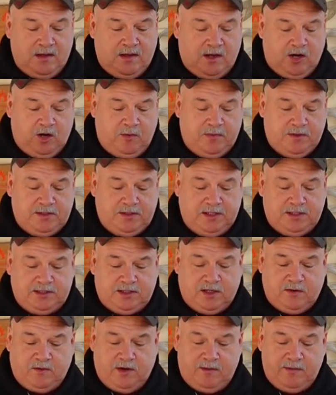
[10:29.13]
Hope it tastes
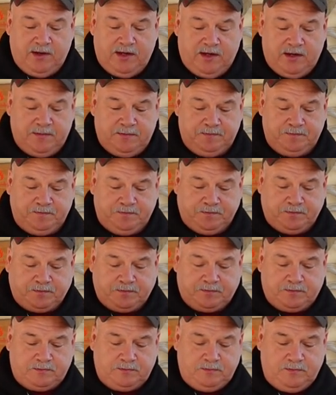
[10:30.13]
that way. I'm gonna get
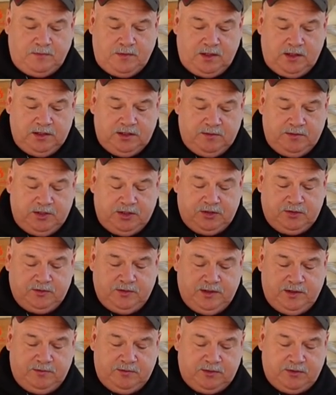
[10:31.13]
some of the
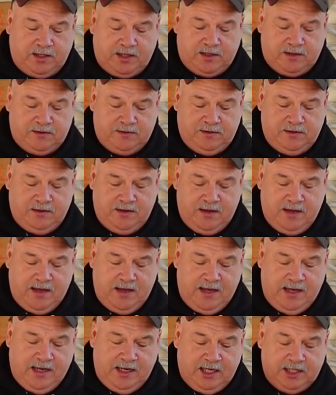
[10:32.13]
shrimp and try to
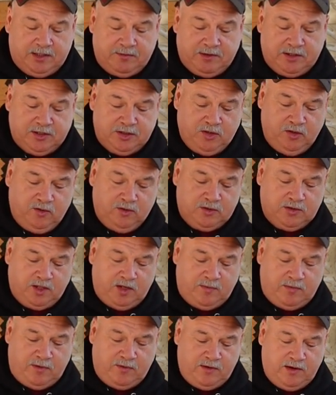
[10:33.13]
get some of these noodles
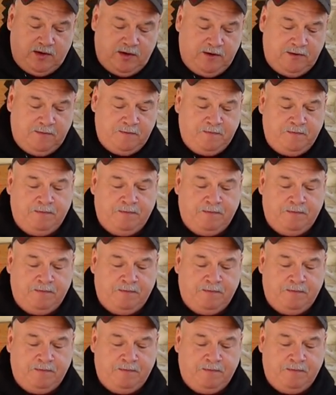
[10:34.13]
up on here.